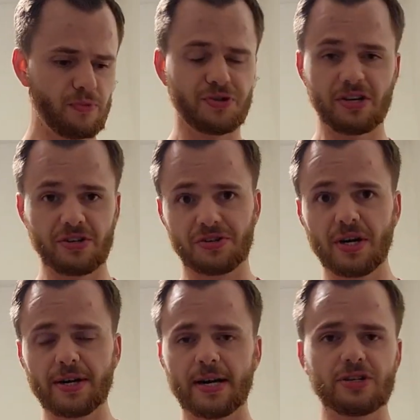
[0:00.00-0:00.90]
Since
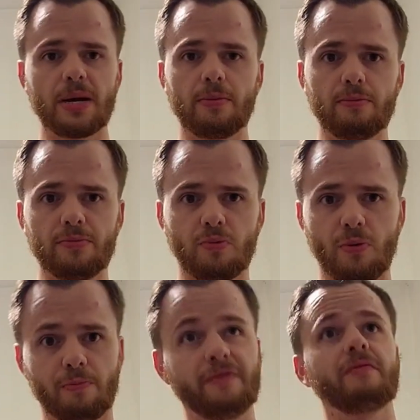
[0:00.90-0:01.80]
Sunday, actually,
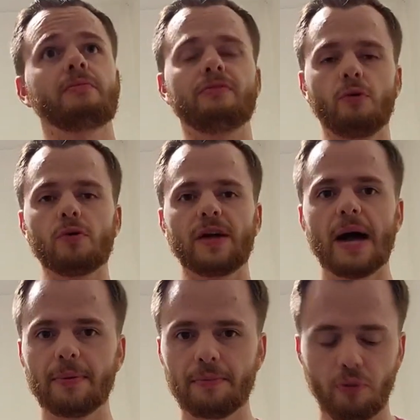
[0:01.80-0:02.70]
or even before that,
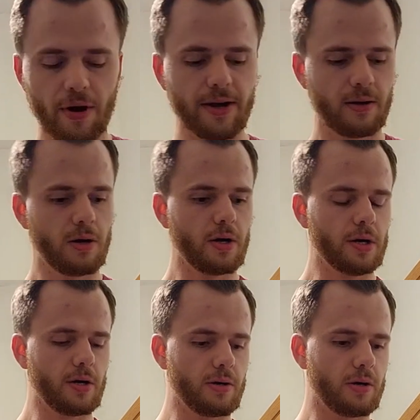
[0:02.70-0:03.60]
I've been praying.
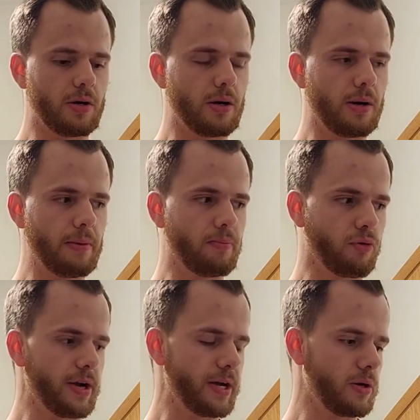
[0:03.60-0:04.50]
I've been
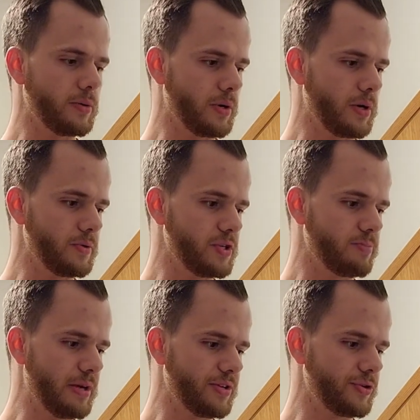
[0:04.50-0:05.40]
praying on
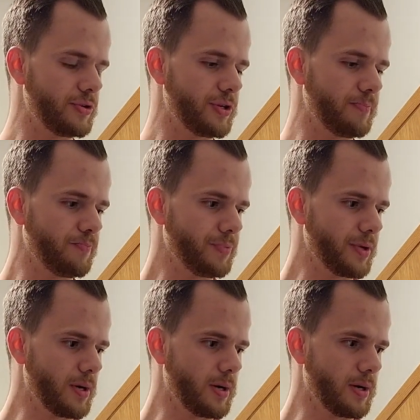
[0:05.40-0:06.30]
this message, and
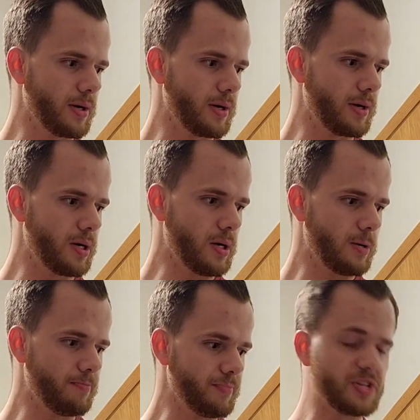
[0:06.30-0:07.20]

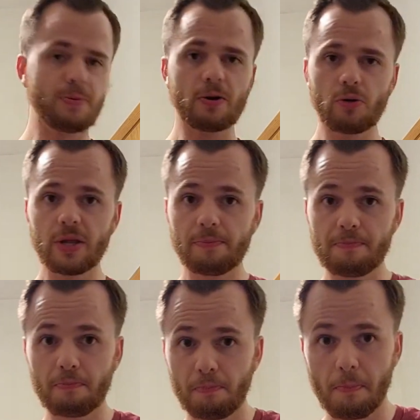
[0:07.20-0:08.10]
it's been a really